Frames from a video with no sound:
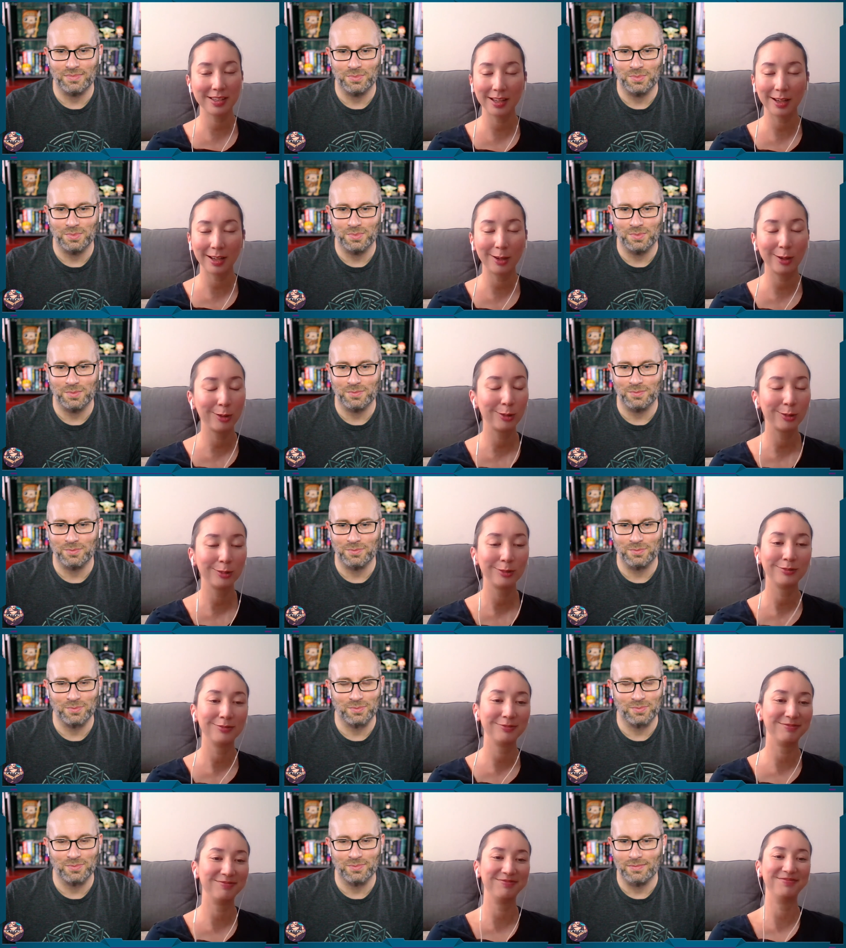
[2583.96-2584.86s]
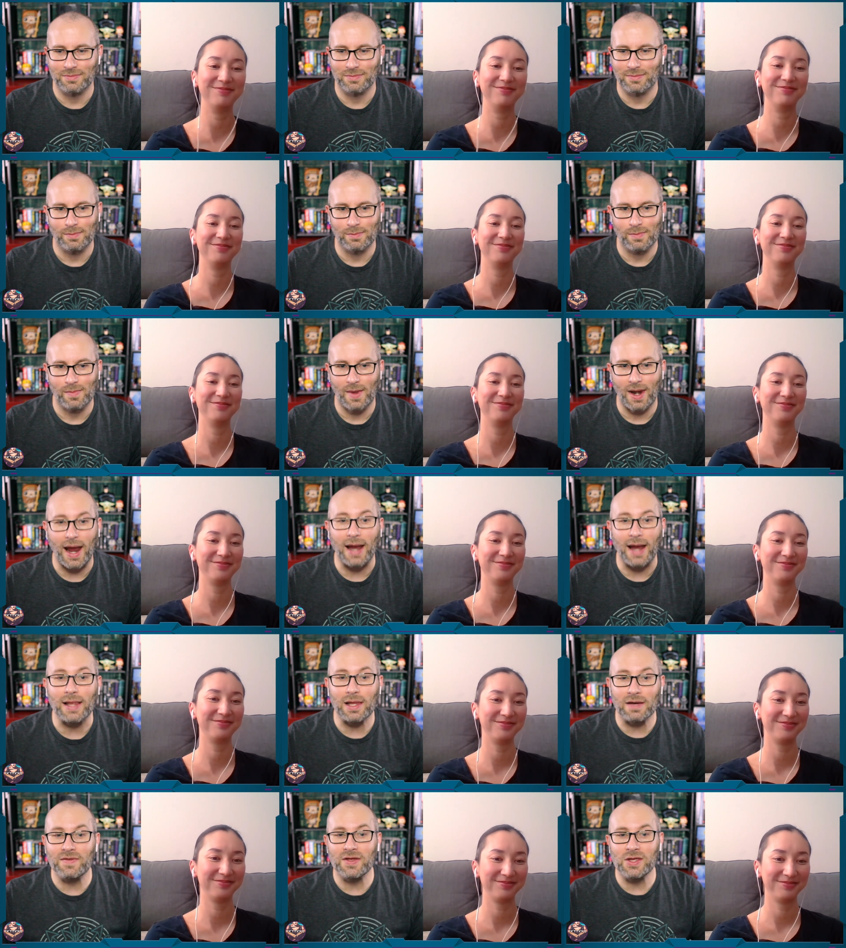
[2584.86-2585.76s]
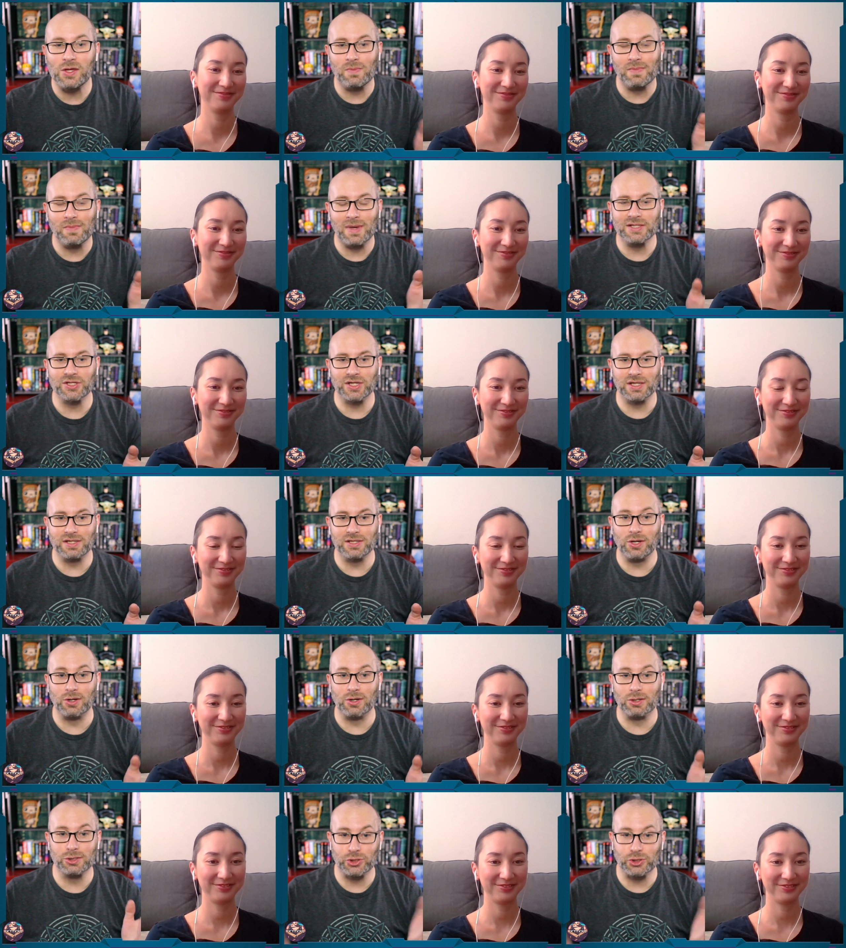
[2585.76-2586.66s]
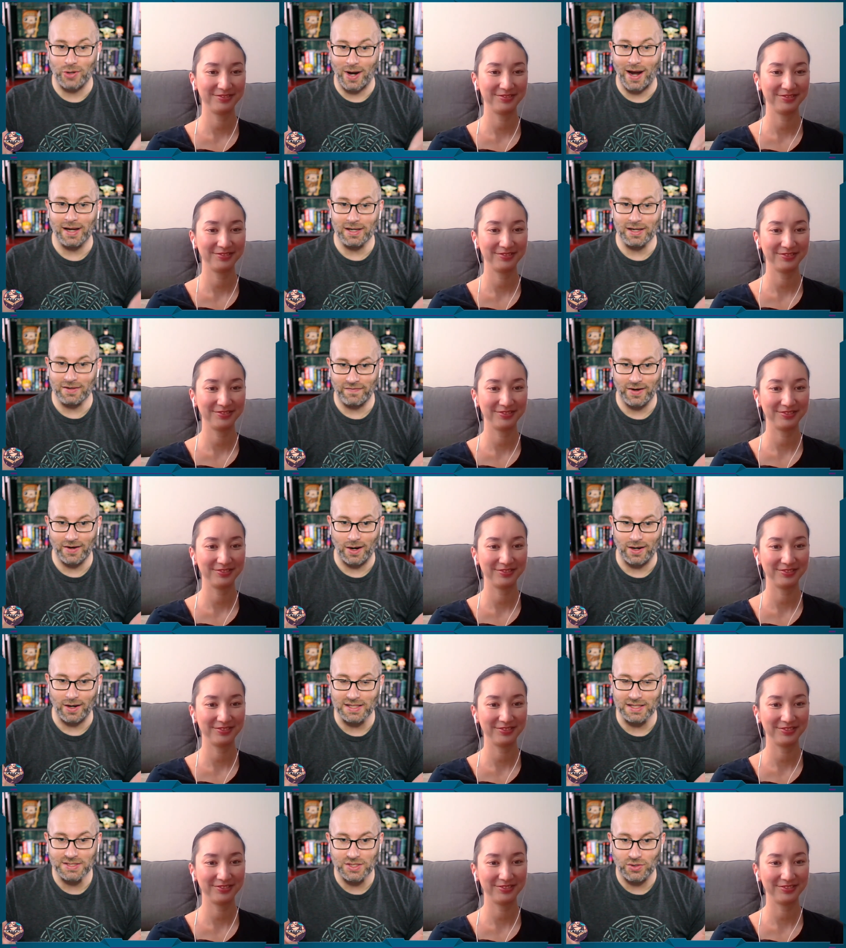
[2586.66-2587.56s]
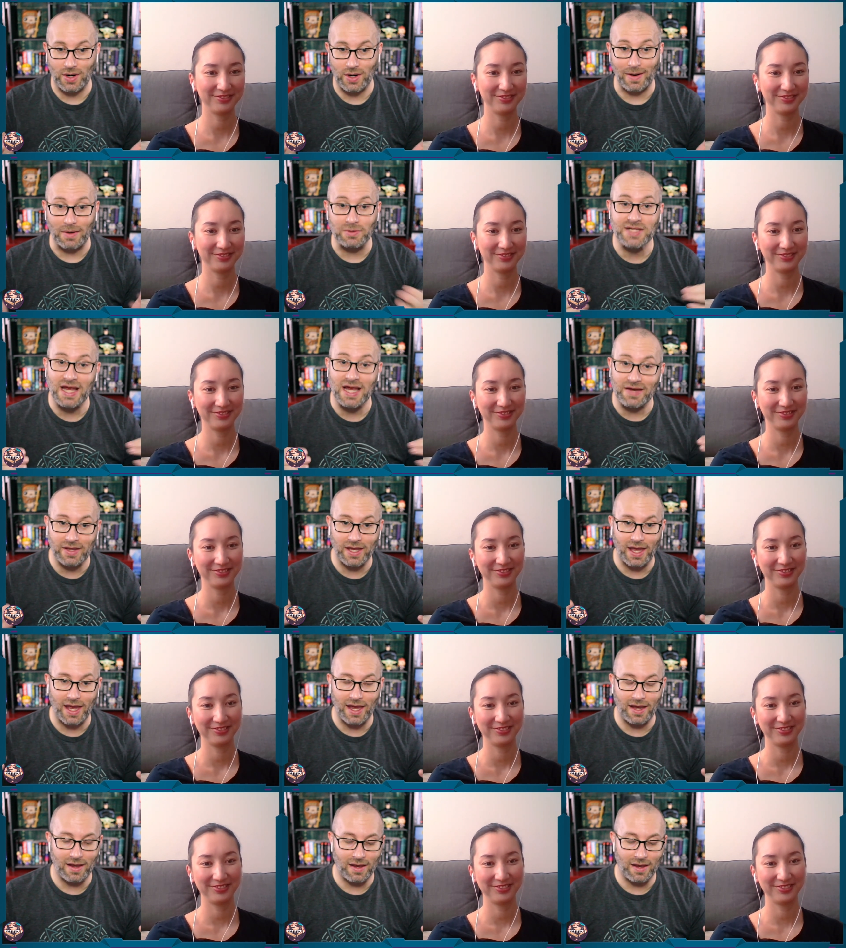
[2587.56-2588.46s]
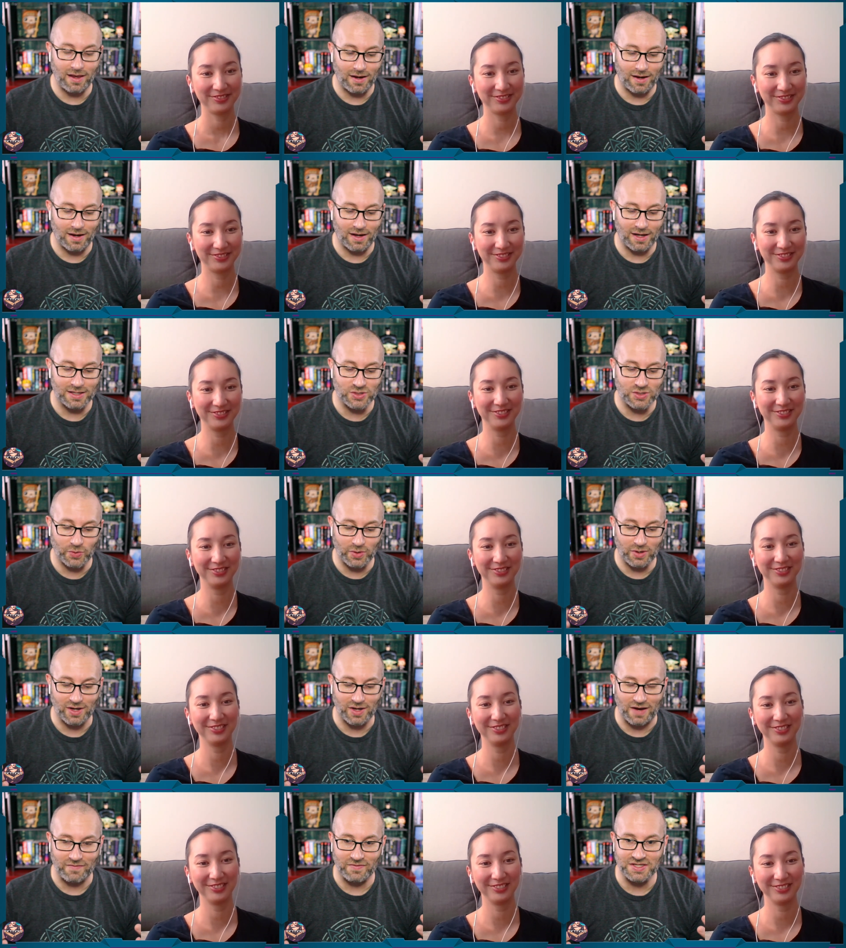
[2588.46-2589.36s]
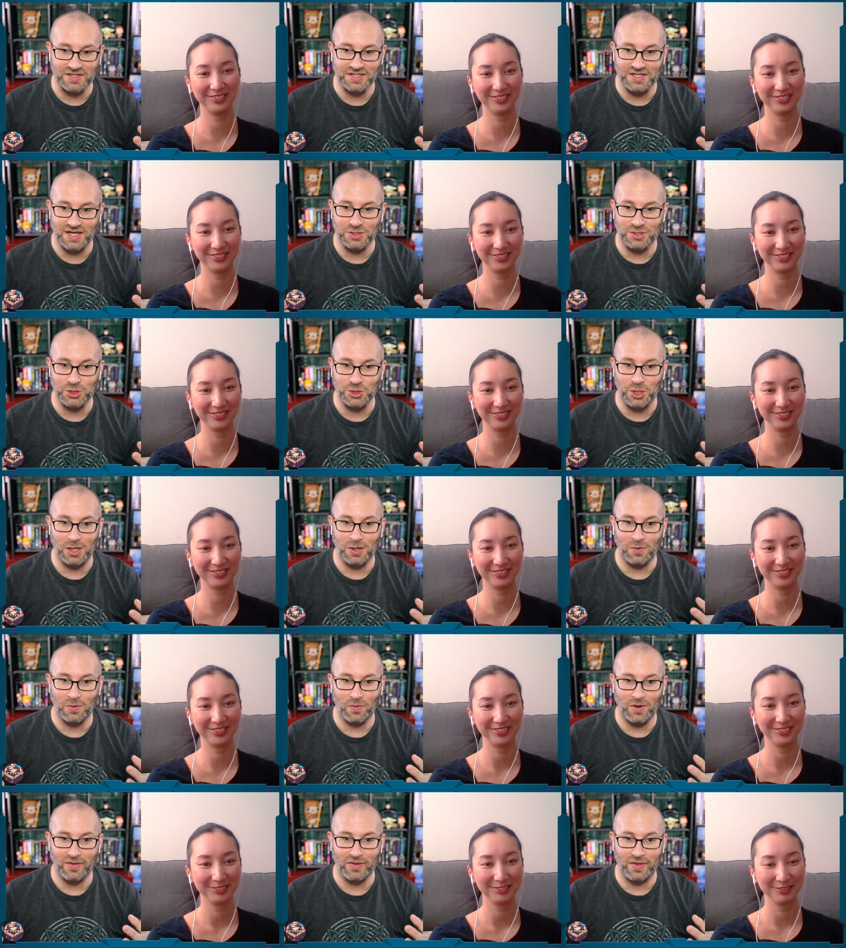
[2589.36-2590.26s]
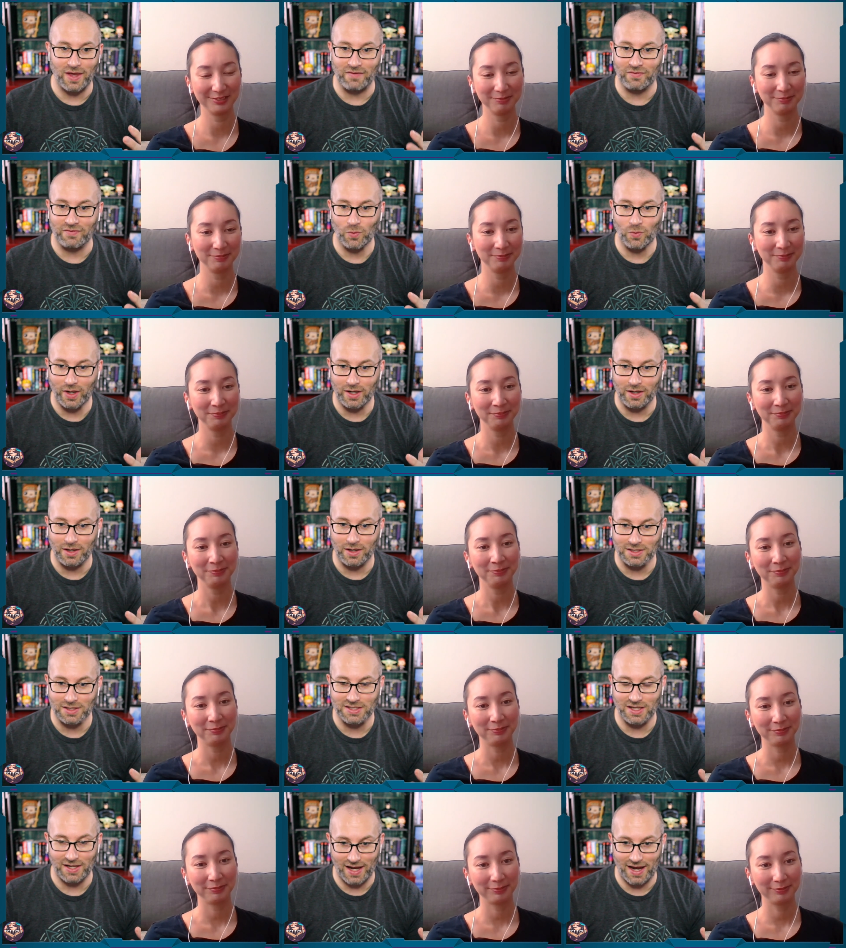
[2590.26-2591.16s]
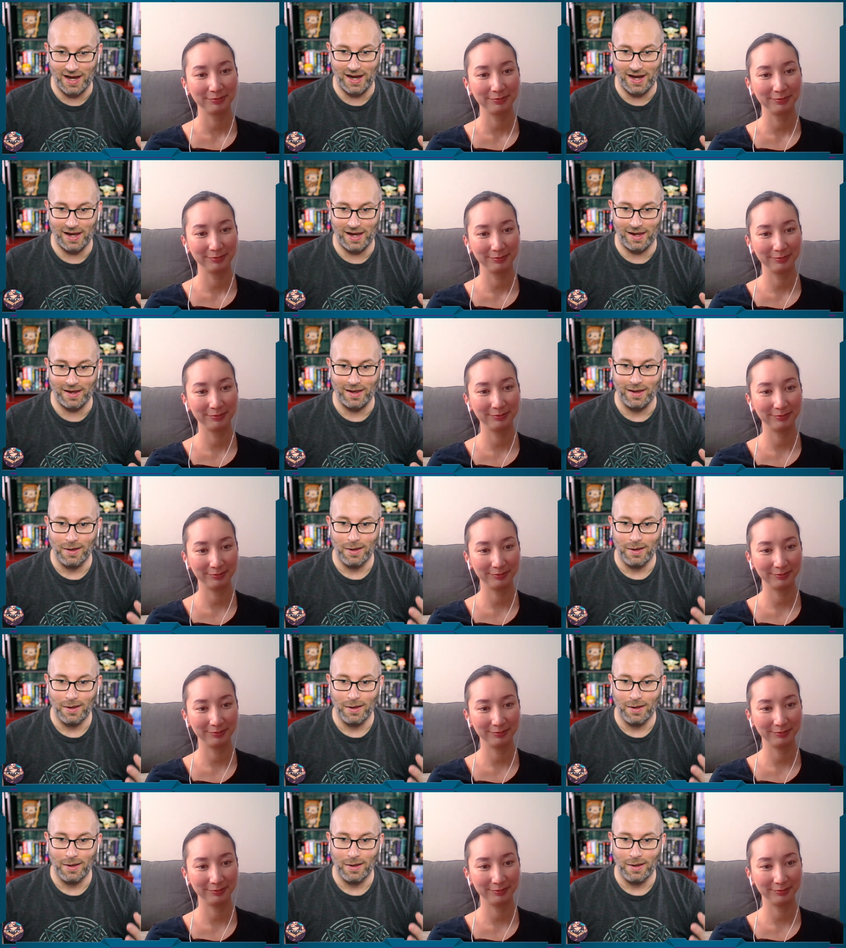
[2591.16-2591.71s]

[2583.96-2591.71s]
Speaker 1: So
Speaker 2: I love that you mentioned you're trying to figure out Instagram. I was having a uh, Twitter conversation with Evan Winter today